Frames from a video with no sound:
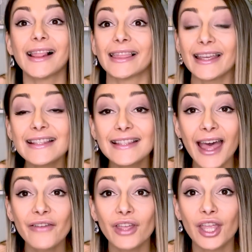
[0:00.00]
let's
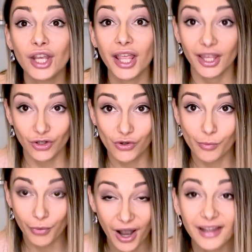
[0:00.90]
dive into
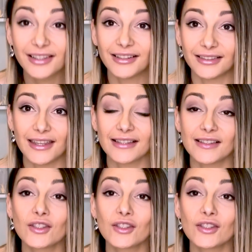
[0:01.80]
practical things.